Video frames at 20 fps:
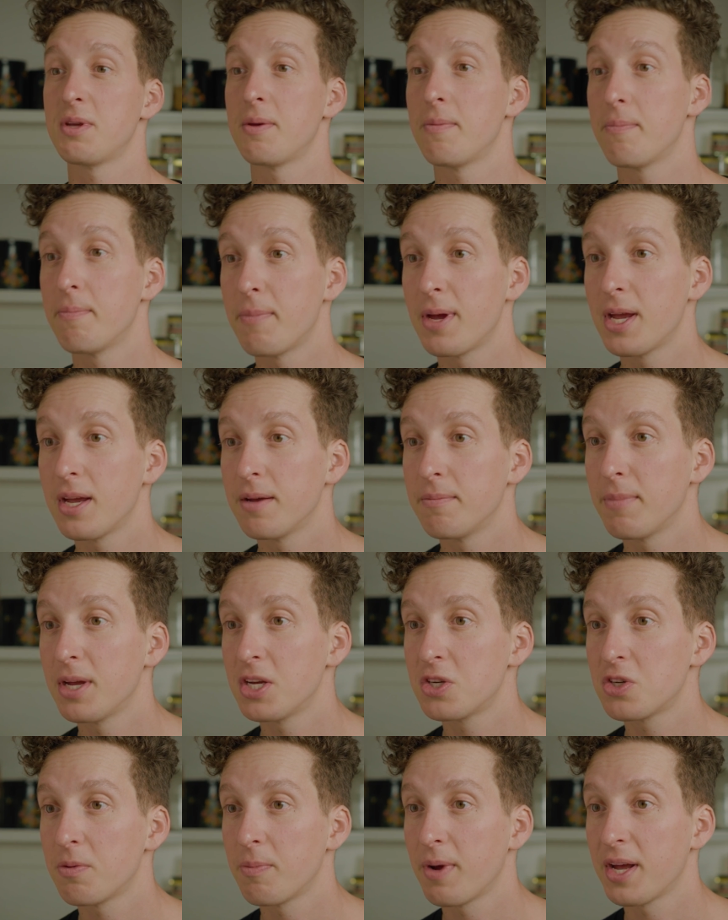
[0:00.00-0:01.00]
me,
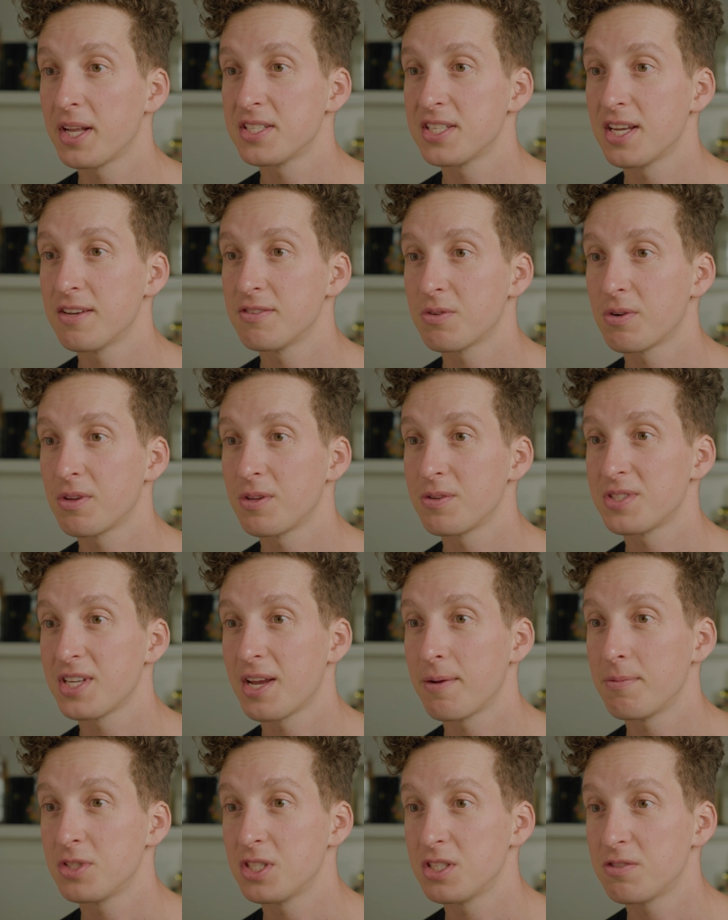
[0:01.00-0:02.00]
make sure Matt saves one of those
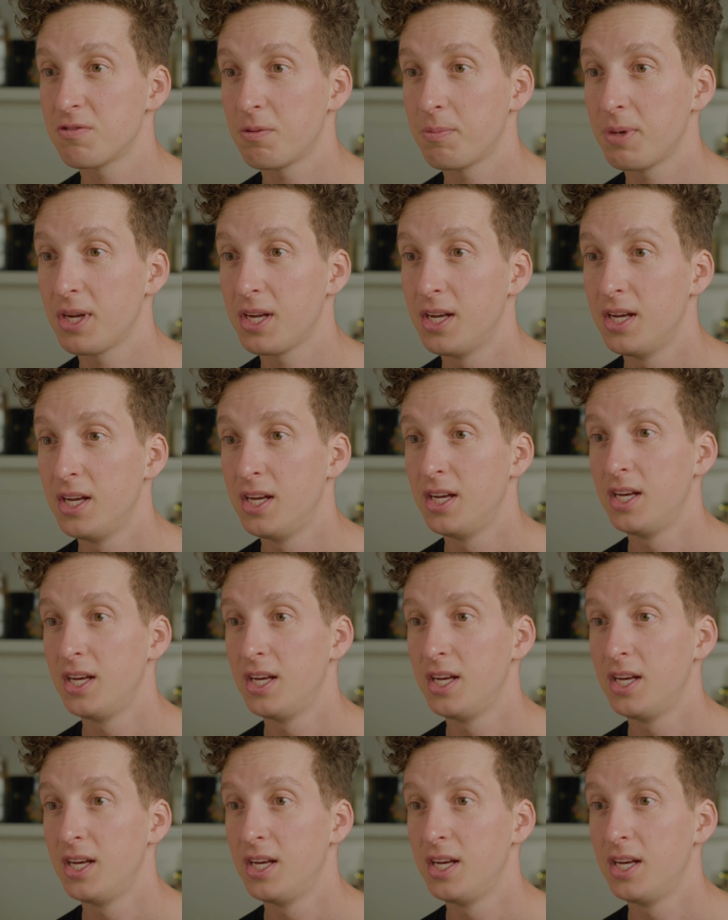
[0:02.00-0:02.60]
sandwiches for me.